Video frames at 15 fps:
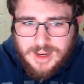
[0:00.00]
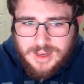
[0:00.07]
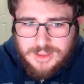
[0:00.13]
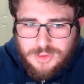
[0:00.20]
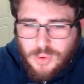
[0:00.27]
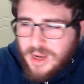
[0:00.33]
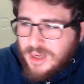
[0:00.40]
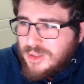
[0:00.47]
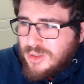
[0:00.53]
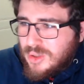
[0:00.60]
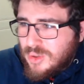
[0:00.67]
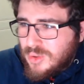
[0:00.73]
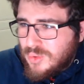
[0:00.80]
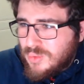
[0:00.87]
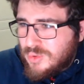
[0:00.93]
trying
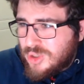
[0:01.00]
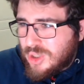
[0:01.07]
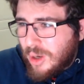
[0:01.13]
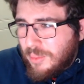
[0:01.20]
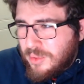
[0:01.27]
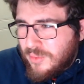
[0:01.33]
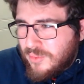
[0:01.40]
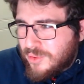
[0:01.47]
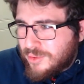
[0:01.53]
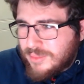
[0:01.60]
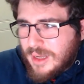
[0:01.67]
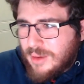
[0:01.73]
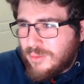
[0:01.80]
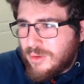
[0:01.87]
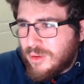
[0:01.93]
to stop you from
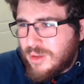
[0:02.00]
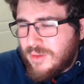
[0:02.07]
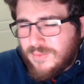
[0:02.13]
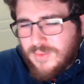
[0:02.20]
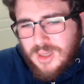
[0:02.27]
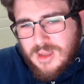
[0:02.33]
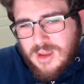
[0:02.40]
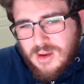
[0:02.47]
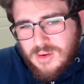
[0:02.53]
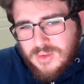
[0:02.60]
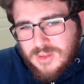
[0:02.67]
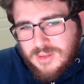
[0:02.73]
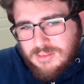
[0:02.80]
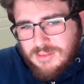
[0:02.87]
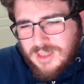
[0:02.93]
downloading
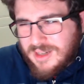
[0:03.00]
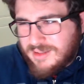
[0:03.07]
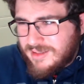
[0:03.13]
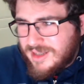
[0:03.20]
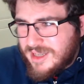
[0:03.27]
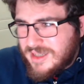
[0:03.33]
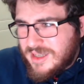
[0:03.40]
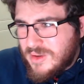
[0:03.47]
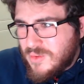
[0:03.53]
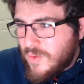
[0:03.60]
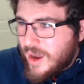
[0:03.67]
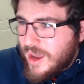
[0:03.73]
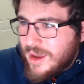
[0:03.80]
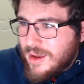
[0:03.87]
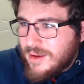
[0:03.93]
videos in an easy
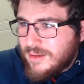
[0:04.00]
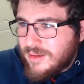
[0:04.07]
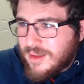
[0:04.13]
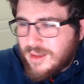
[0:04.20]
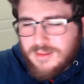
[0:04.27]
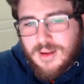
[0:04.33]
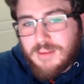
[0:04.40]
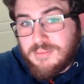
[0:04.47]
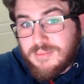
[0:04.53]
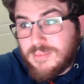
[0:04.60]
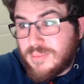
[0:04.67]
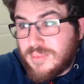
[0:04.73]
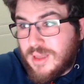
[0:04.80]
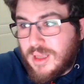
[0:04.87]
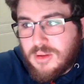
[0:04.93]
way.
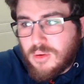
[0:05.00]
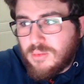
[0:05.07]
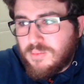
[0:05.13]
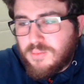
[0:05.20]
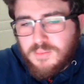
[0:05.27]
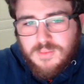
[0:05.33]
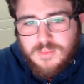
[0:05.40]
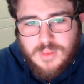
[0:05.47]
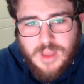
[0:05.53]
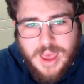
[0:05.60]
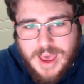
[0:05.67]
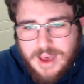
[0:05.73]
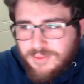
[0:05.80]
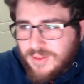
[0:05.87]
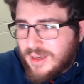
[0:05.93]
They don't
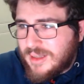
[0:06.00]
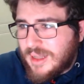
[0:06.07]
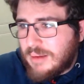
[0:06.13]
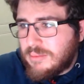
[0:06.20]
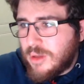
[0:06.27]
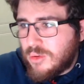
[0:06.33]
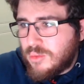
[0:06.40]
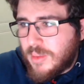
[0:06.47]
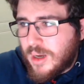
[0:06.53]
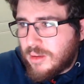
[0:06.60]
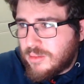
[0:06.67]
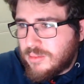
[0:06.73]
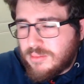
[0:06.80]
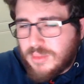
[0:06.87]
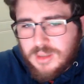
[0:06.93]
have a download
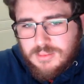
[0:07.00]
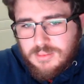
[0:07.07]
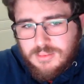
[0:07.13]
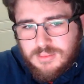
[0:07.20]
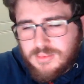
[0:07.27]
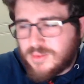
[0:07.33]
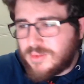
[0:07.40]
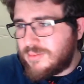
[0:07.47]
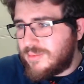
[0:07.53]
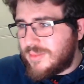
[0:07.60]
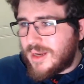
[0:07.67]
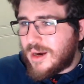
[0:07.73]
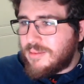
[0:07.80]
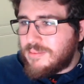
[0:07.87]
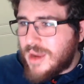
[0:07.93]
button, but
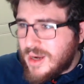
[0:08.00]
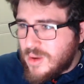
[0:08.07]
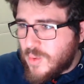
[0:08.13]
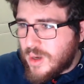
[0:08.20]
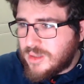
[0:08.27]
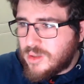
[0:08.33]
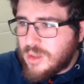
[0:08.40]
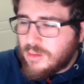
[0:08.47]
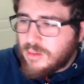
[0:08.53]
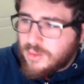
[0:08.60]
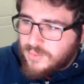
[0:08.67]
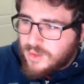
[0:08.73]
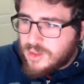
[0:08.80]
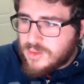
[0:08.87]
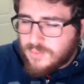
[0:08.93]
there are many ways to
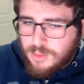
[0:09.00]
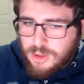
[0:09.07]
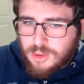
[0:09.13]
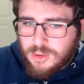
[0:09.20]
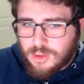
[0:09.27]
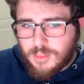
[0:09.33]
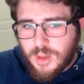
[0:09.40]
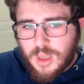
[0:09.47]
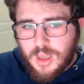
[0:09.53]
download videos from YouTube